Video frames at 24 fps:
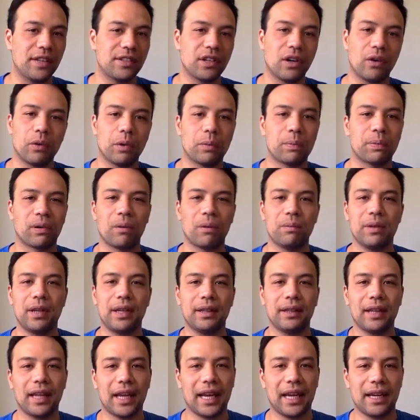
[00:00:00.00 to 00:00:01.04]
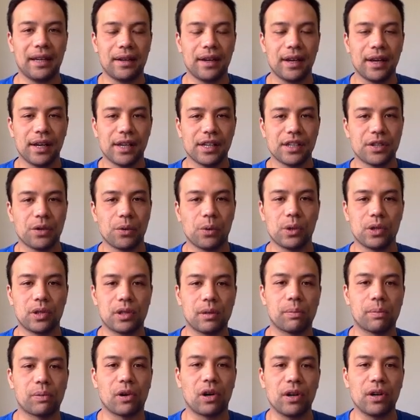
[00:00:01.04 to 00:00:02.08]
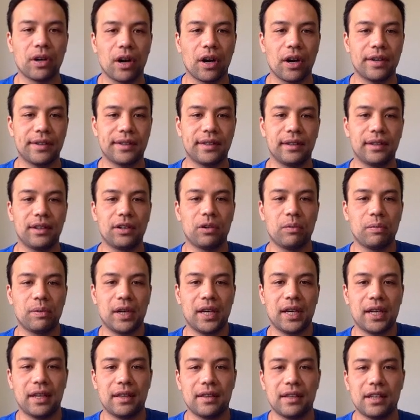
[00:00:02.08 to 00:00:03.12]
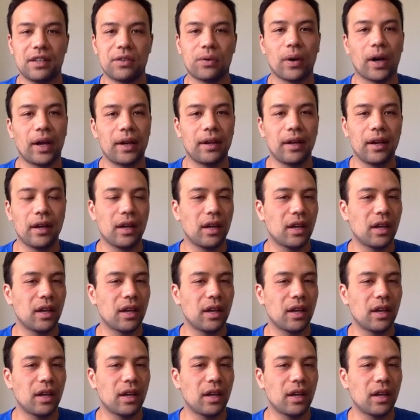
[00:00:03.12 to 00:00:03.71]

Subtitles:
I would probably lean towards the Broncos a little bit in this one.